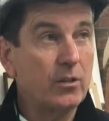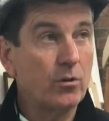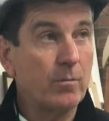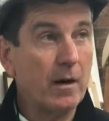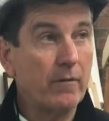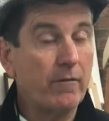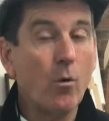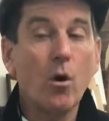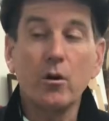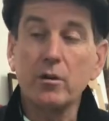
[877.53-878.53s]
to about
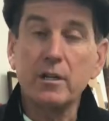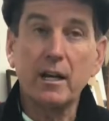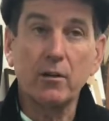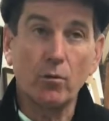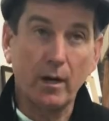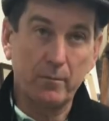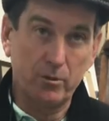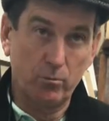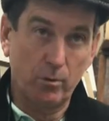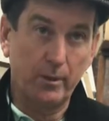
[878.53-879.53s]
410
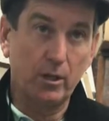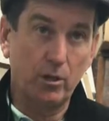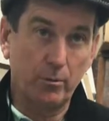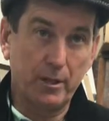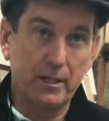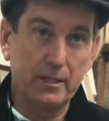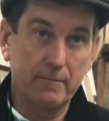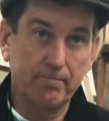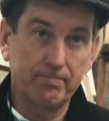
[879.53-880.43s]
grams is where we can go with this,